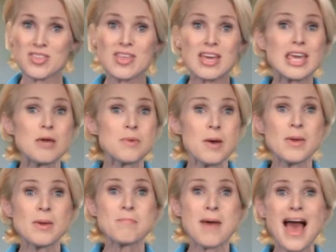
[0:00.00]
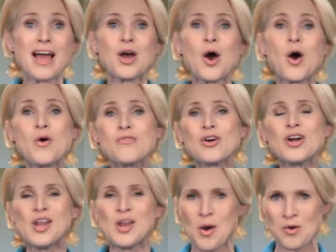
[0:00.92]
They keep coming back over
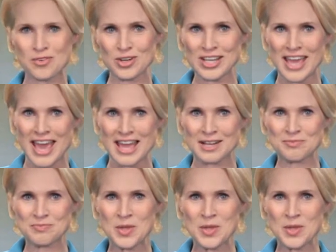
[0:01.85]
and over again.